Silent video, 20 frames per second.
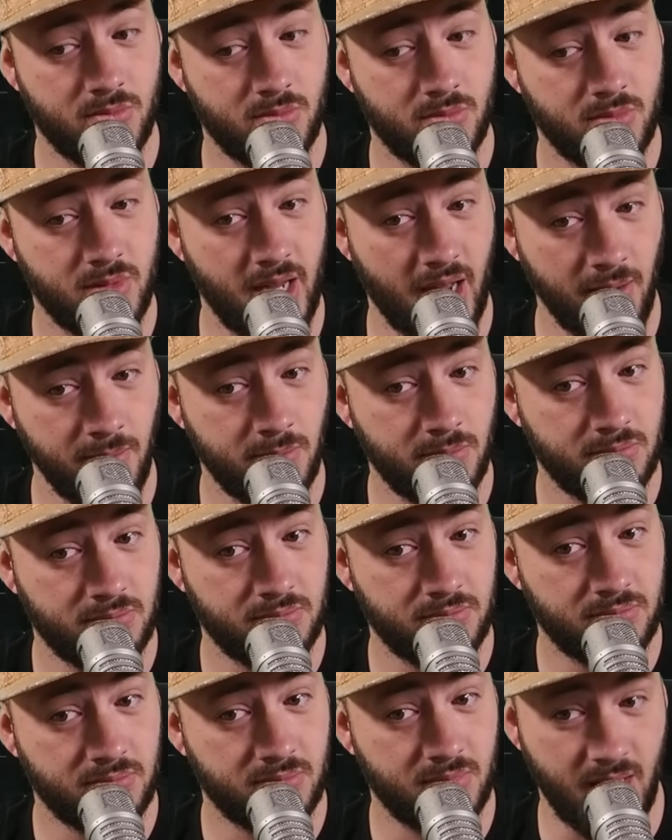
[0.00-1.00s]
yeah,
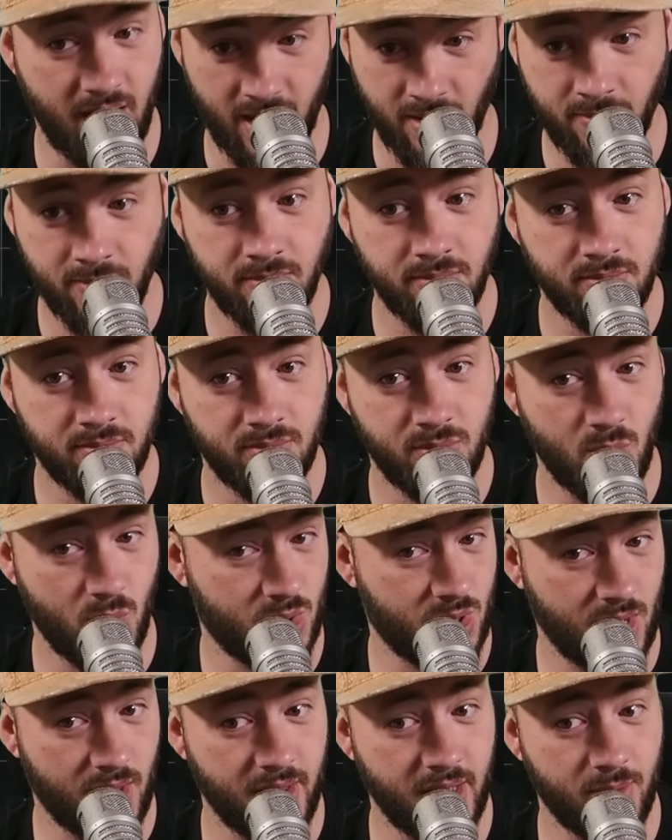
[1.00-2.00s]
you
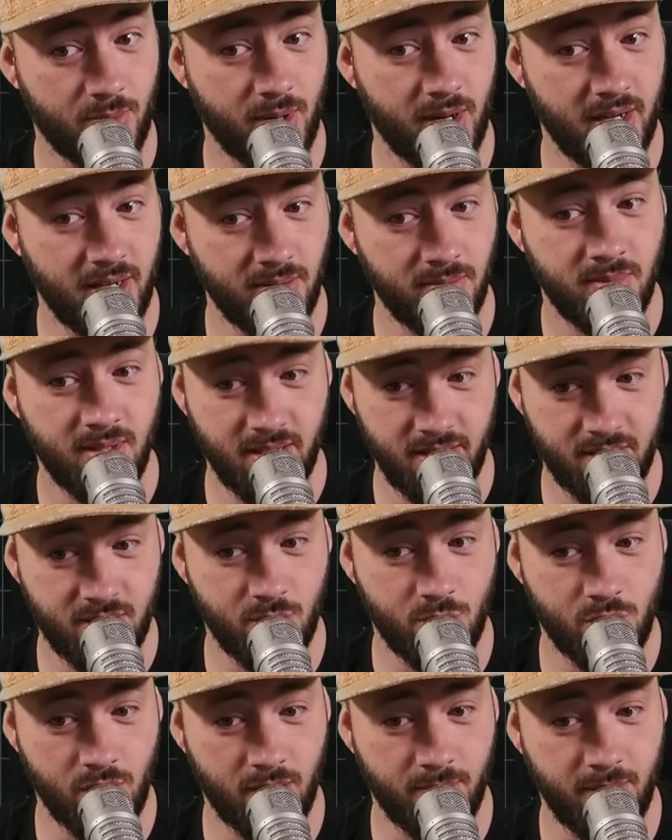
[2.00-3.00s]
saw that right, ladies and
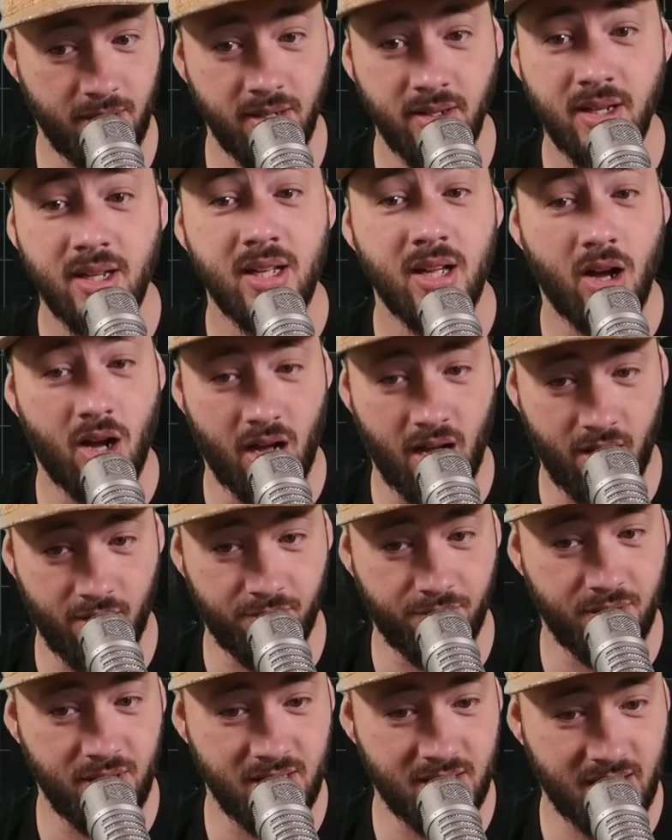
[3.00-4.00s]
gentlemen. Out of
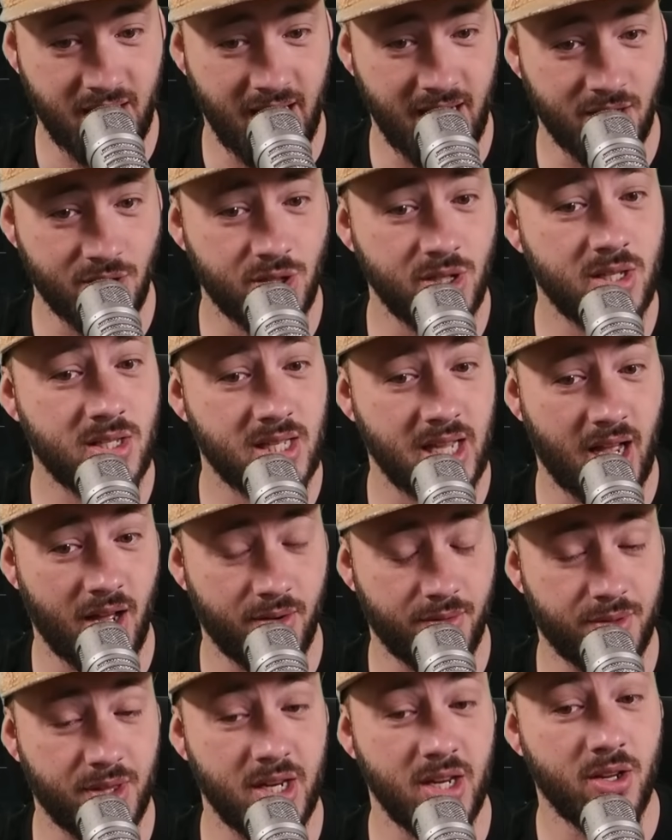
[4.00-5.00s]
these caches, out
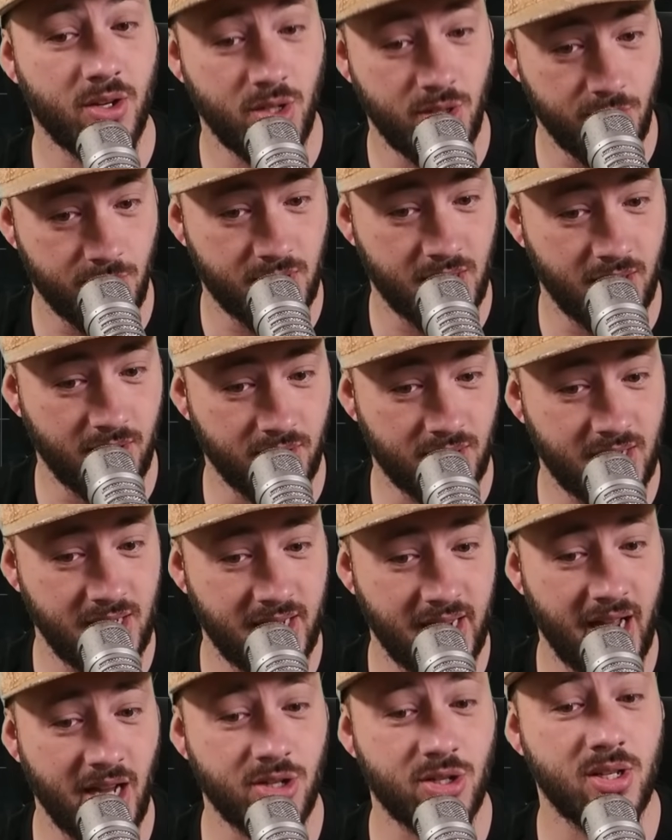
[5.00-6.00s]
of the utility
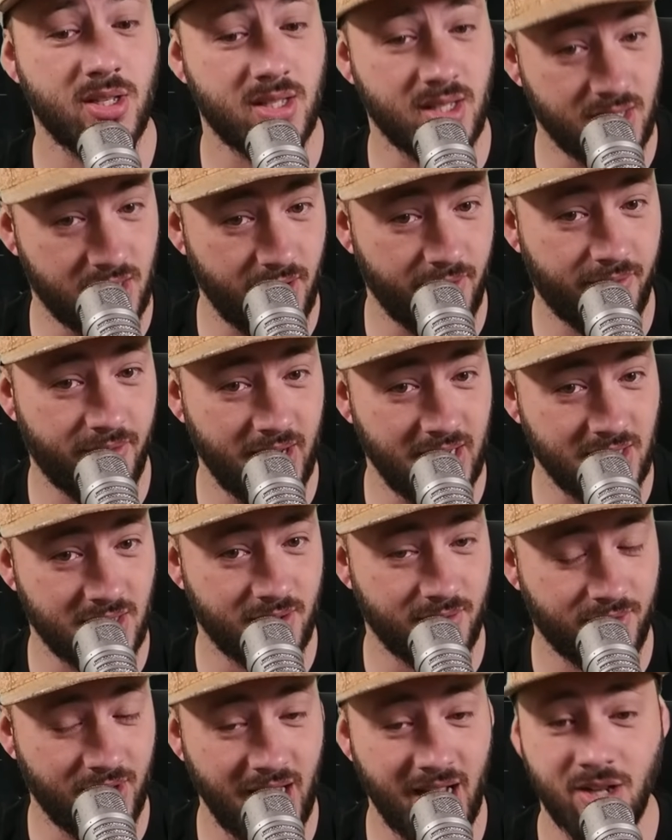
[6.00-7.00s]
caches,
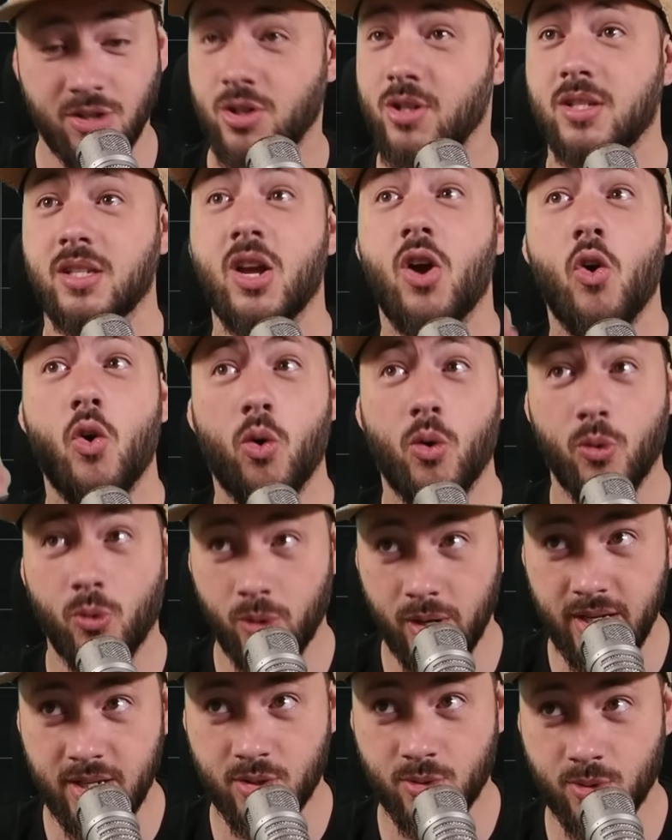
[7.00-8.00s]
defensive caches,
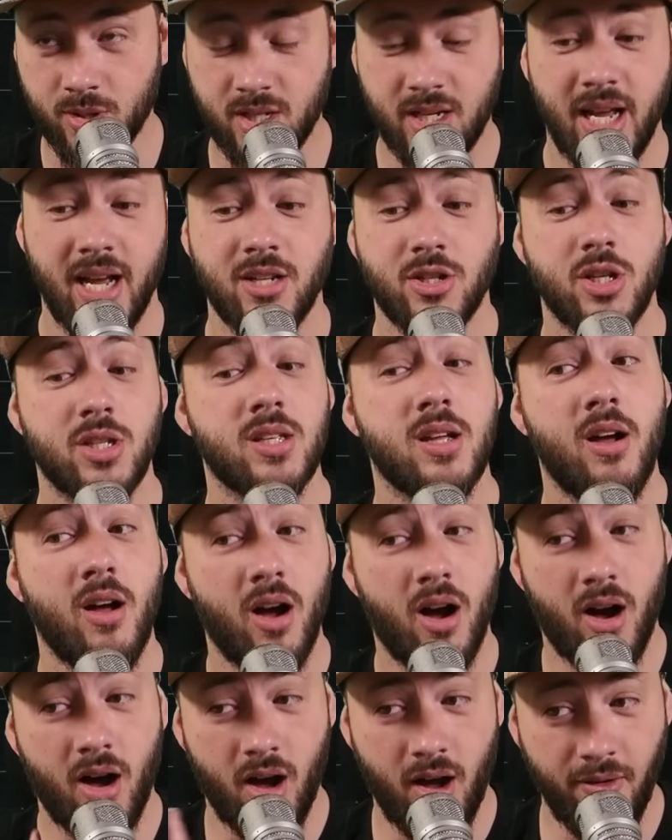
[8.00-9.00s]
resource caches,
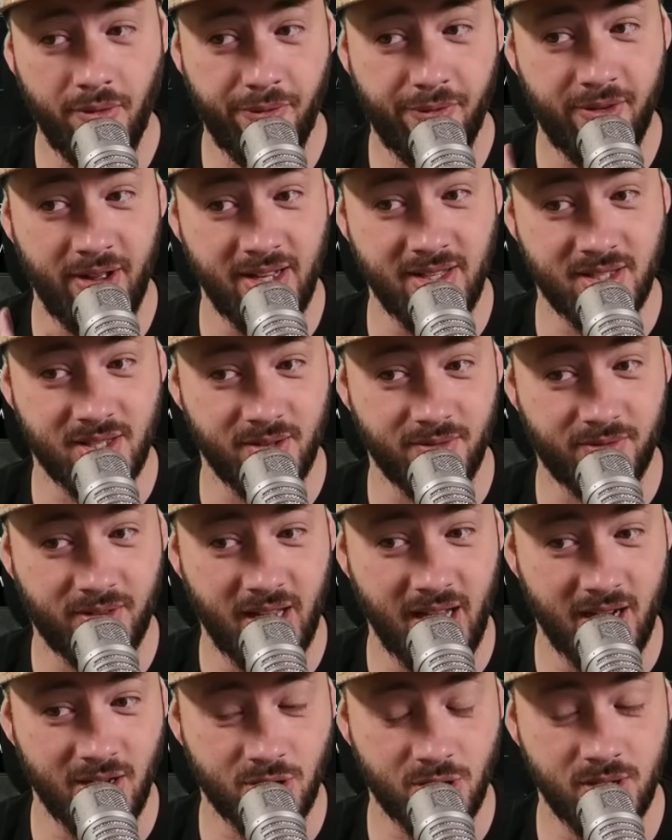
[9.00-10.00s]
offensive
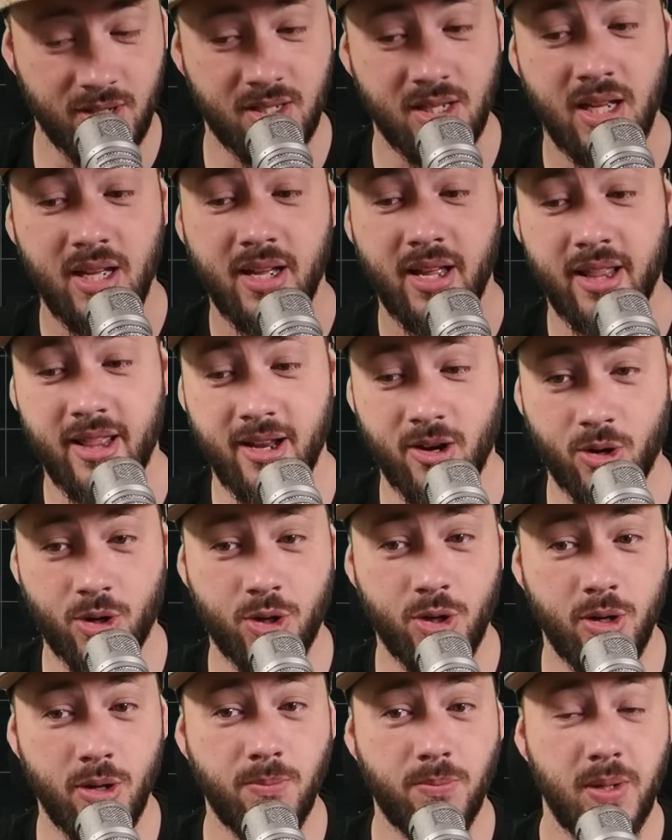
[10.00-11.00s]
caches, there
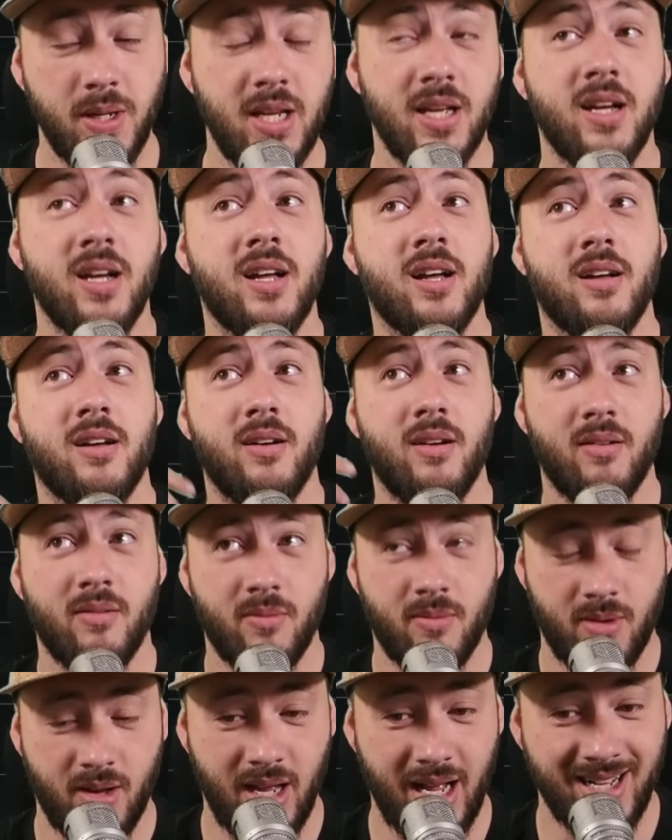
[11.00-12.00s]
could be
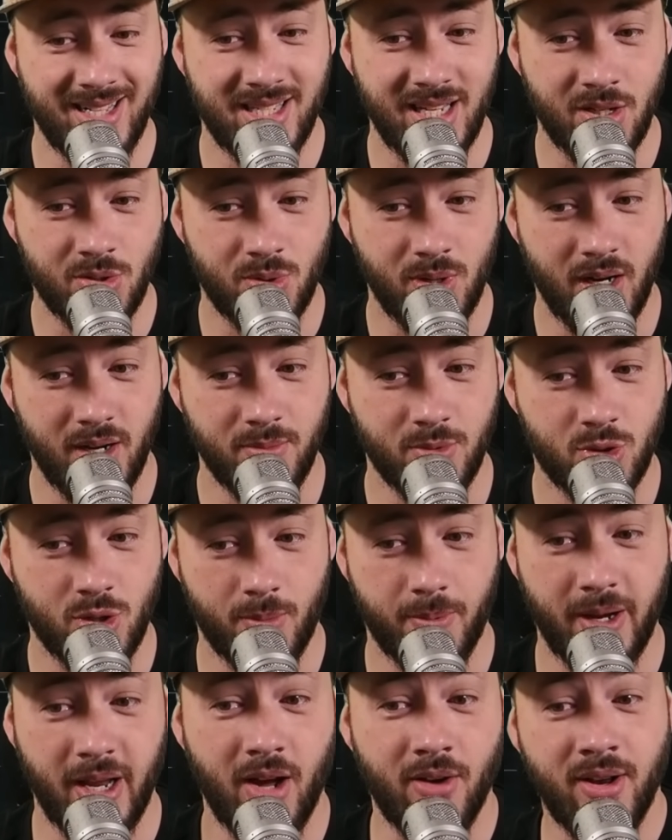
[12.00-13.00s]
ancestral items
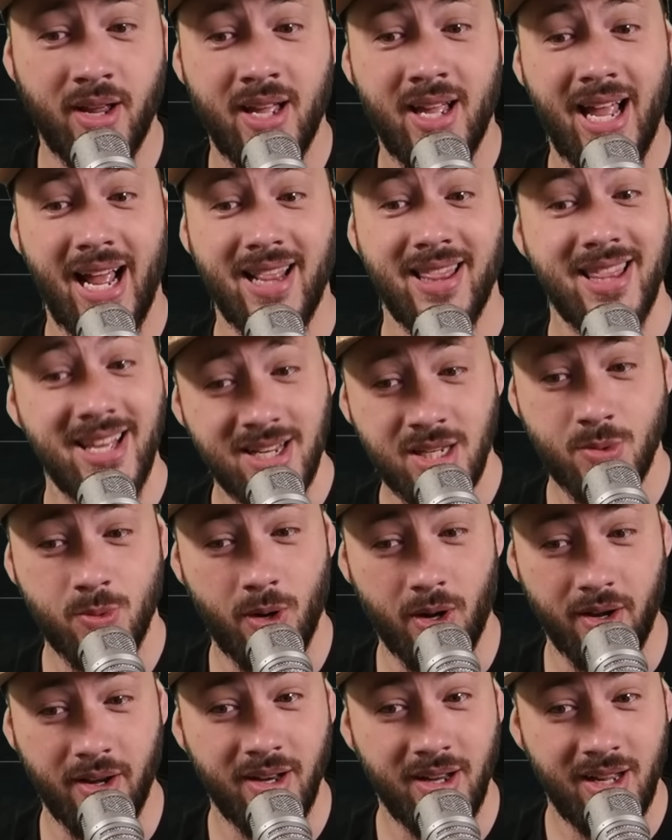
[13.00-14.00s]
dropping out. And this
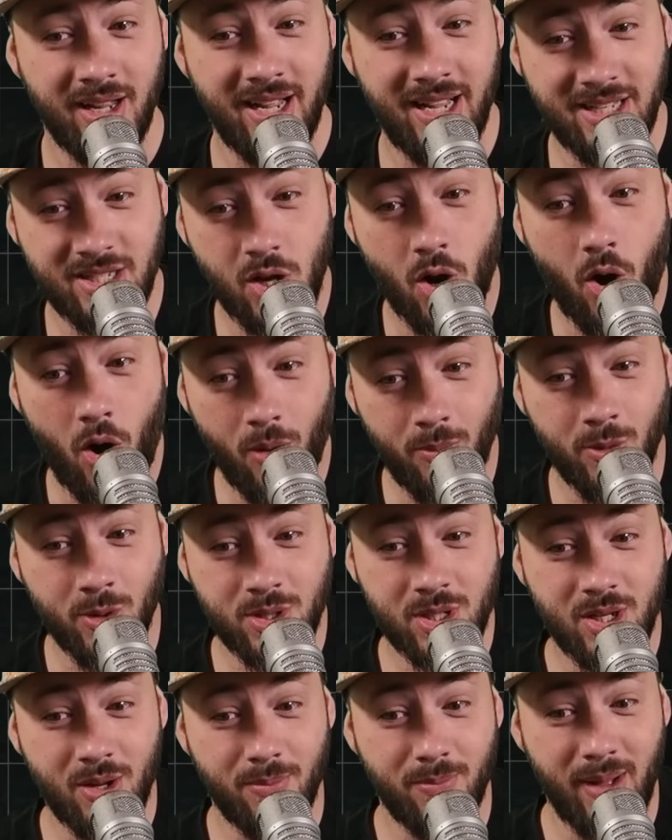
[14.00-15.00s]
one is almost
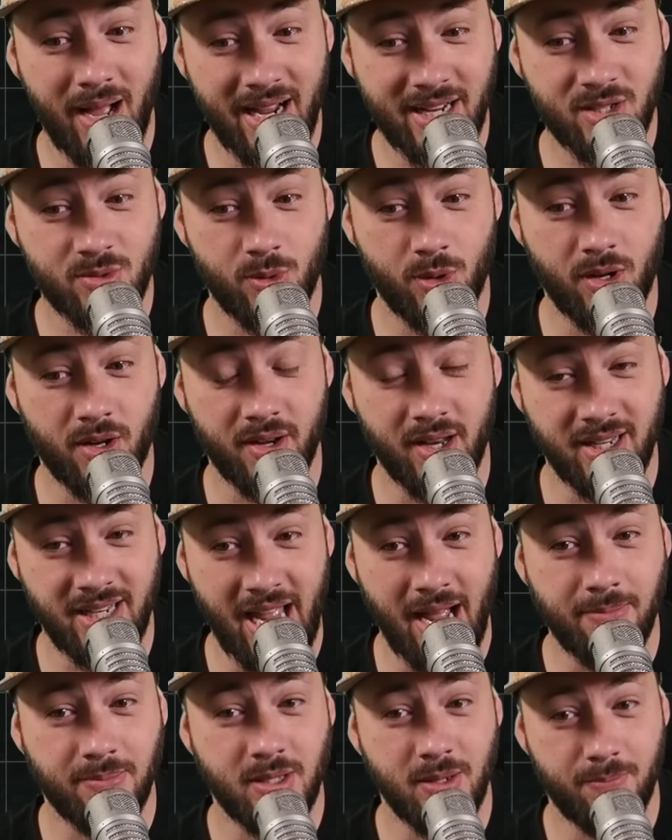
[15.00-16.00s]
a max roll on
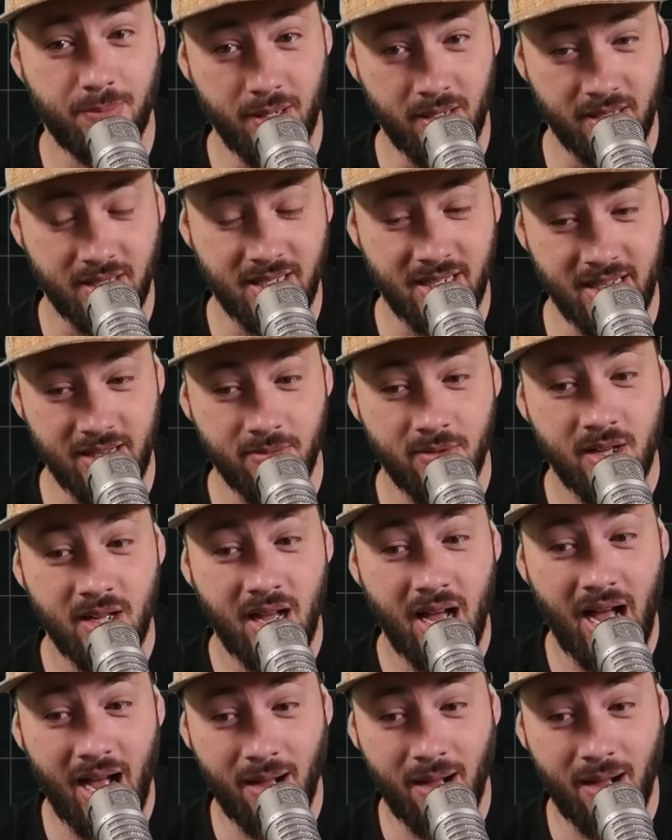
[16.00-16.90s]
adaptability. I